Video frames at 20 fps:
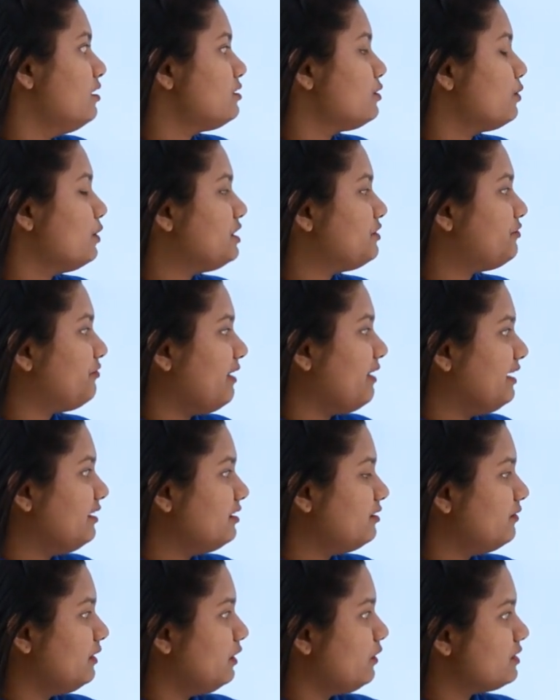So its
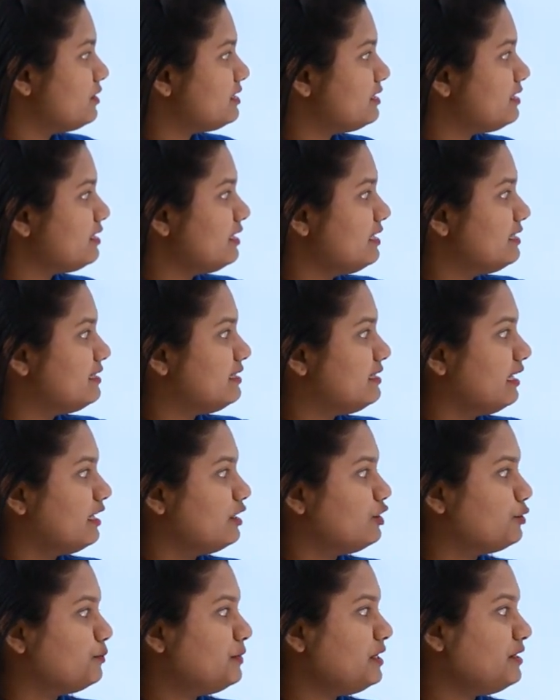final velocity is
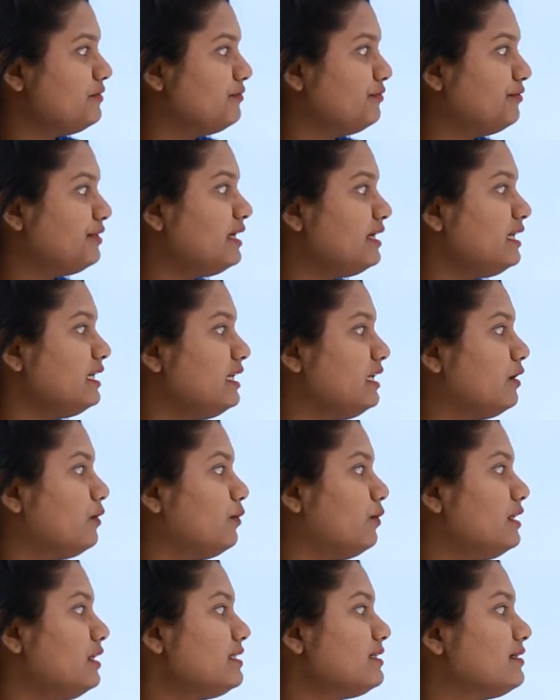taken to be v
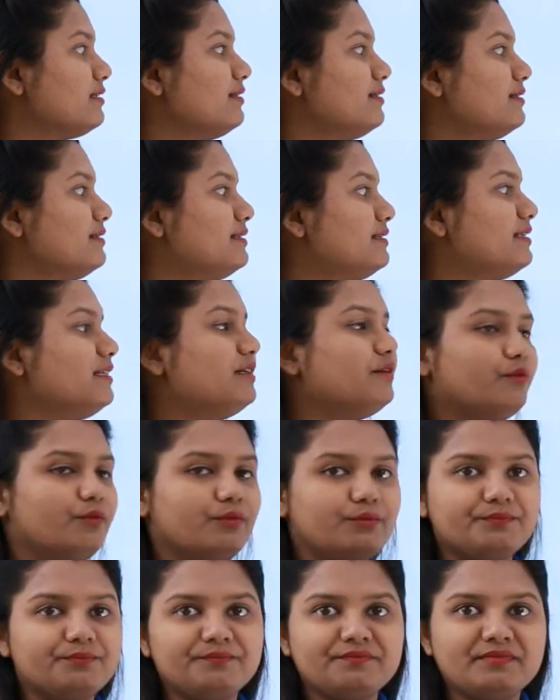equals
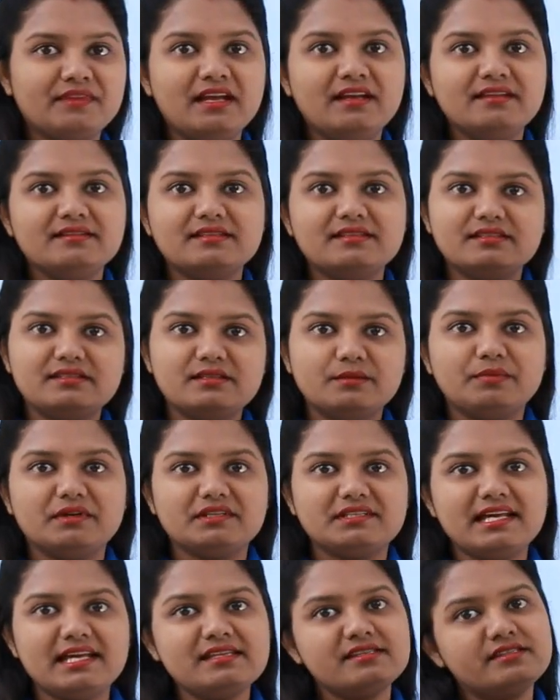0 since the
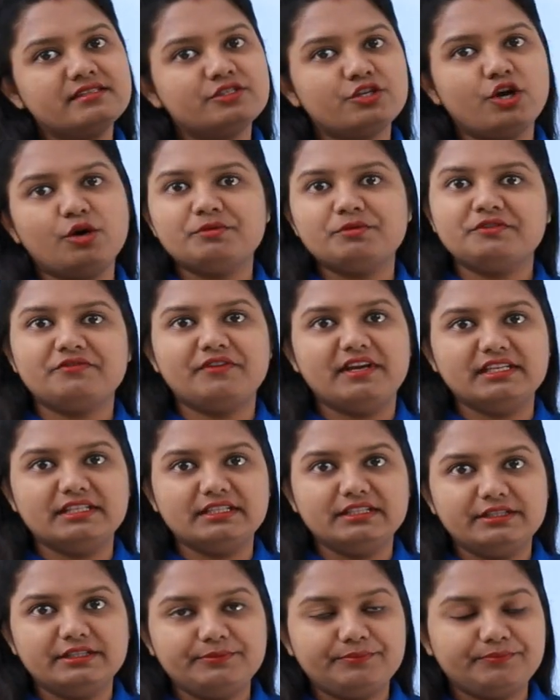bus has stopped
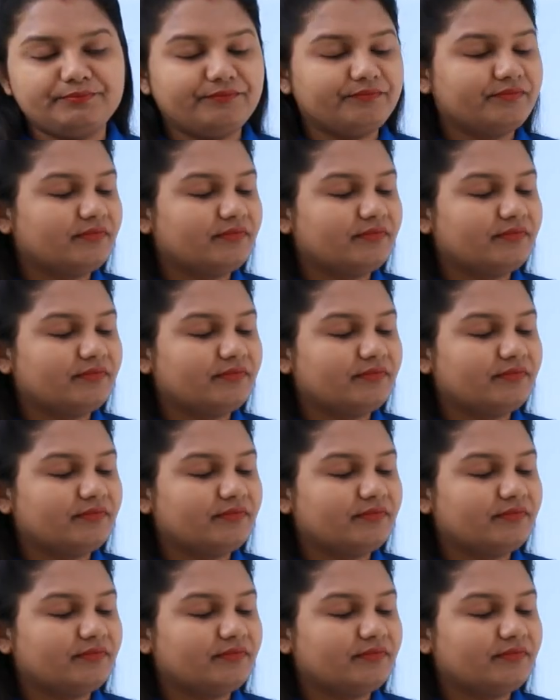finally.